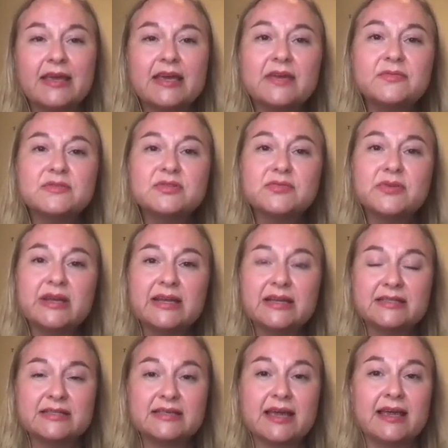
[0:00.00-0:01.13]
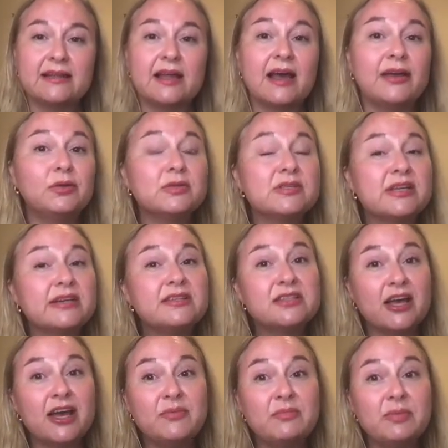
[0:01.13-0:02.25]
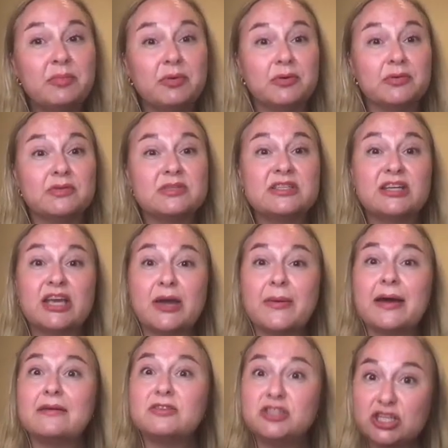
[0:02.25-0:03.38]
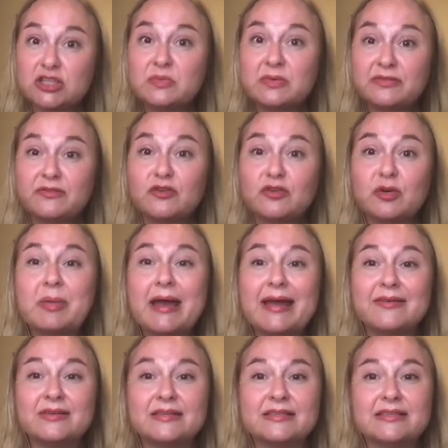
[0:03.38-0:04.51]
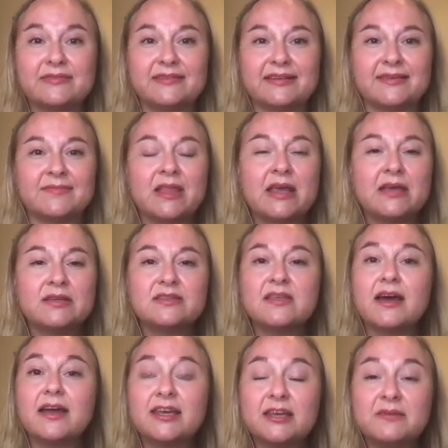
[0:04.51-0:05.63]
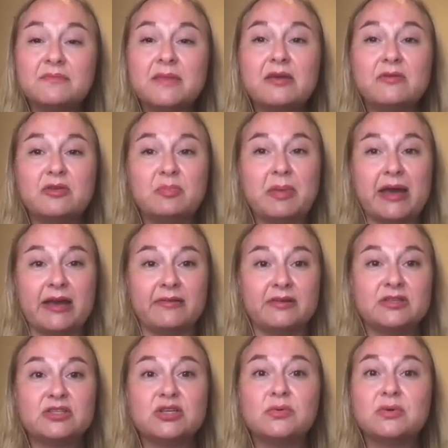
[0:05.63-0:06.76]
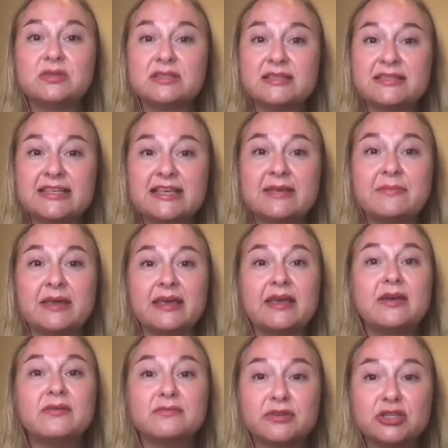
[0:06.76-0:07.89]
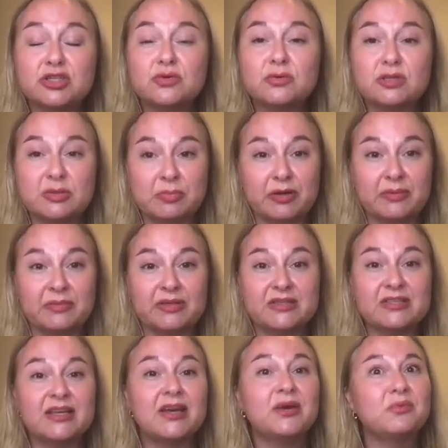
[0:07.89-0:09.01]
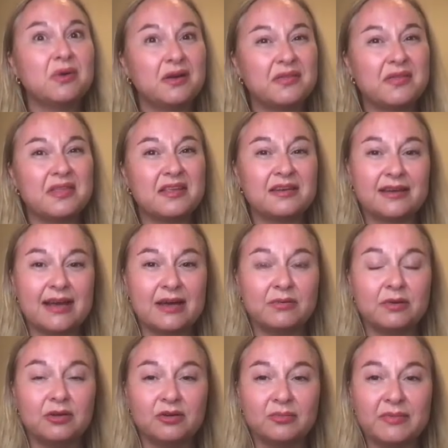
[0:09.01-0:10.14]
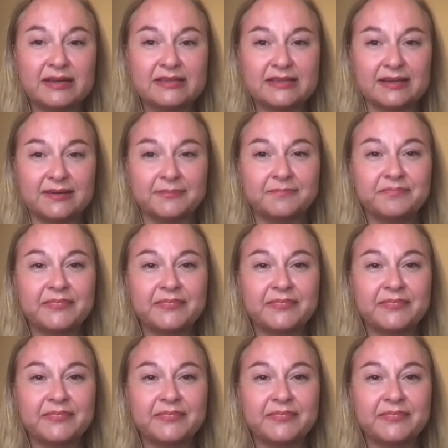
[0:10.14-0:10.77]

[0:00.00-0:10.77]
If screening at scale, I also time reports to go out just before a parents' evening so that I can meet with parents who want to see me for a short appointment rather than an hour-long meeting.